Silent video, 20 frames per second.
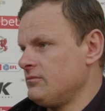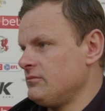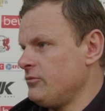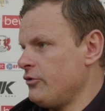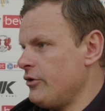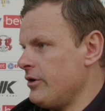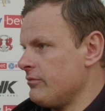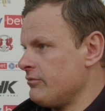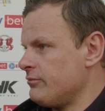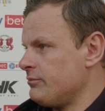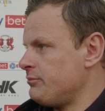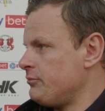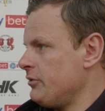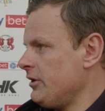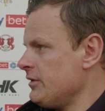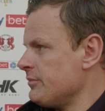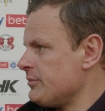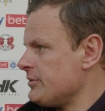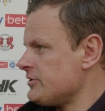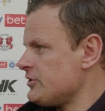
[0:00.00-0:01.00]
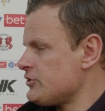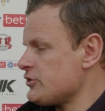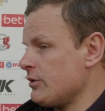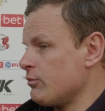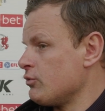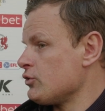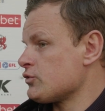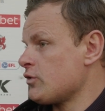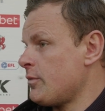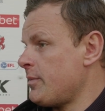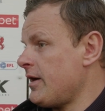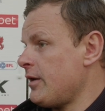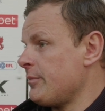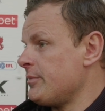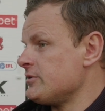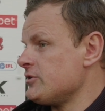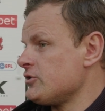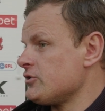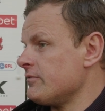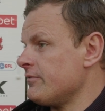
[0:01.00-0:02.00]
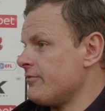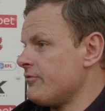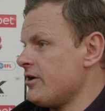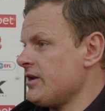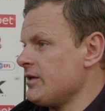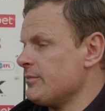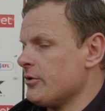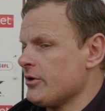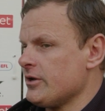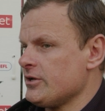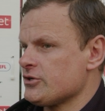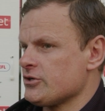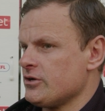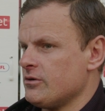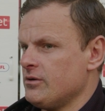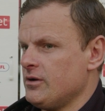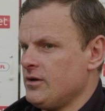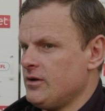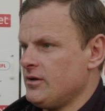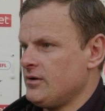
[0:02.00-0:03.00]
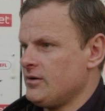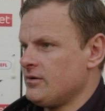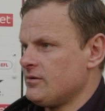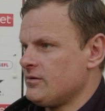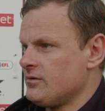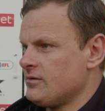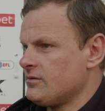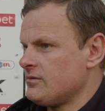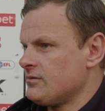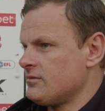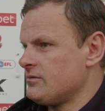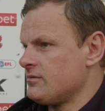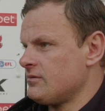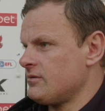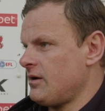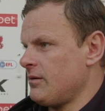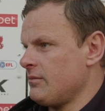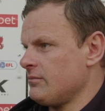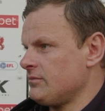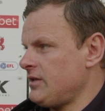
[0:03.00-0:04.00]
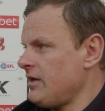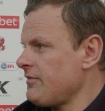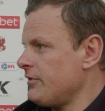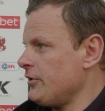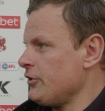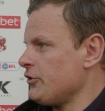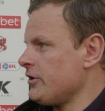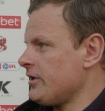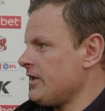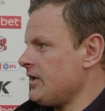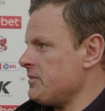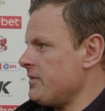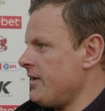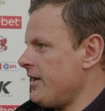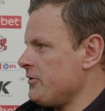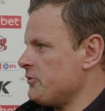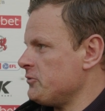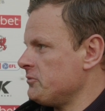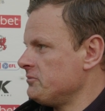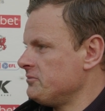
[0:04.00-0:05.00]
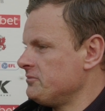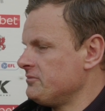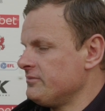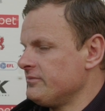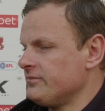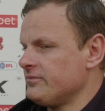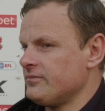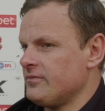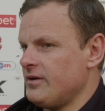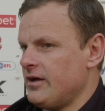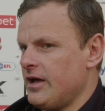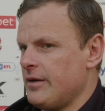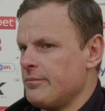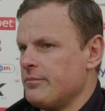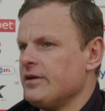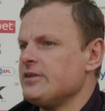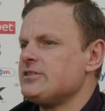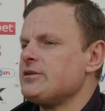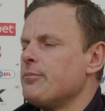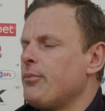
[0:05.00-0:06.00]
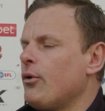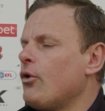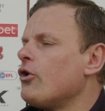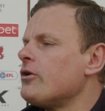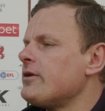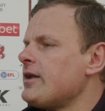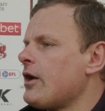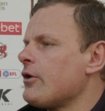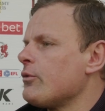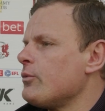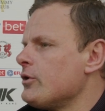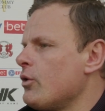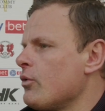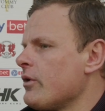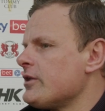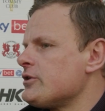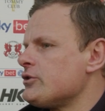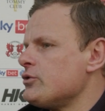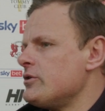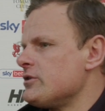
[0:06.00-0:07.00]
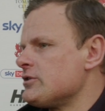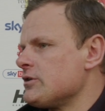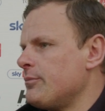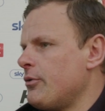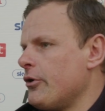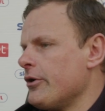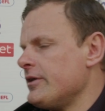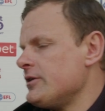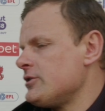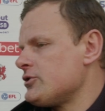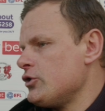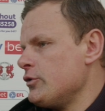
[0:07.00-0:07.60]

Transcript: We're in a brilliant position. I wouldn't swap our position for anybody. So I'm definitely going to keep my head up. Um, it's important now that we don't get too disappointed.